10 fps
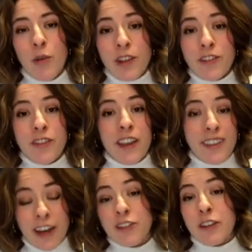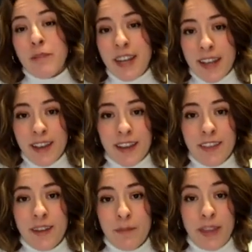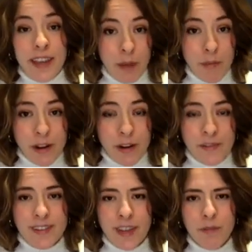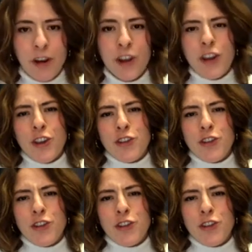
which is actually meeting in the beginning part of December.